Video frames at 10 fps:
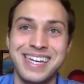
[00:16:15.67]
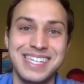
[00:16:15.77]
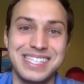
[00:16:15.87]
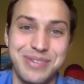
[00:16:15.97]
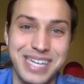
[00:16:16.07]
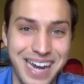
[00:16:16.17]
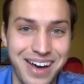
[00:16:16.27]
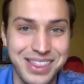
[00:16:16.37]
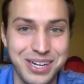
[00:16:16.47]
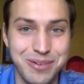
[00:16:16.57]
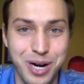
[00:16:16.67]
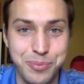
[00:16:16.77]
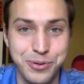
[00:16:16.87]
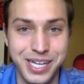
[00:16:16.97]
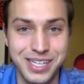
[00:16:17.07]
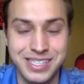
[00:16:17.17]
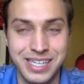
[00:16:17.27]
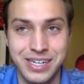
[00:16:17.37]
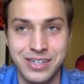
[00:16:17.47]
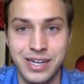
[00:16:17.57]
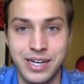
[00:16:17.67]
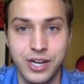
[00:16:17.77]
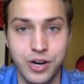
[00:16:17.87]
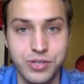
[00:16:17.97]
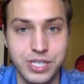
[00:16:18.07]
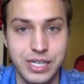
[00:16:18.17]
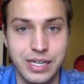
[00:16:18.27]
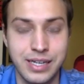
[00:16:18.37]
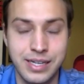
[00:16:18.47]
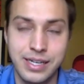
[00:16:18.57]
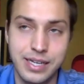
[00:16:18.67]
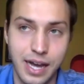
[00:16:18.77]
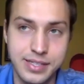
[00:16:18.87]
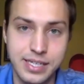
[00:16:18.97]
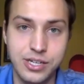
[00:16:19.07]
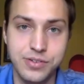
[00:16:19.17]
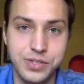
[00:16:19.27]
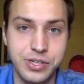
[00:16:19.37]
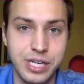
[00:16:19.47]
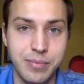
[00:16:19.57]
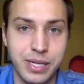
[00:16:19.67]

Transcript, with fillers: So we get out there and Mark Brunell's there uh, coaching, got to interview him.